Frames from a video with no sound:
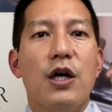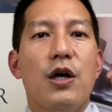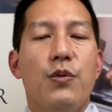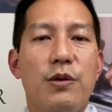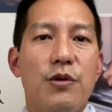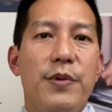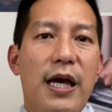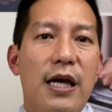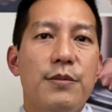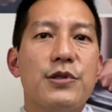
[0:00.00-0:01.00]
we will be
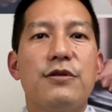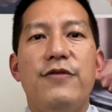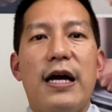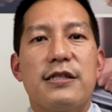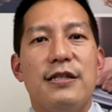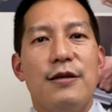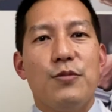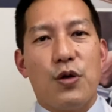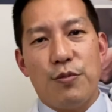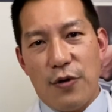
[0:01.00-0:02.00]
able to vaccinate
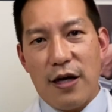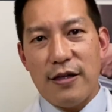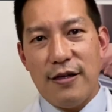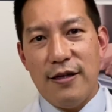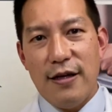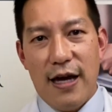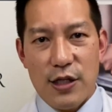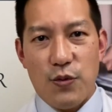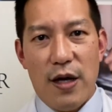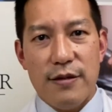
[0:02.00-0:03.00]
more broadly as
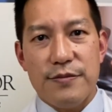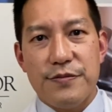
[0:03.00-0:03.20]
well.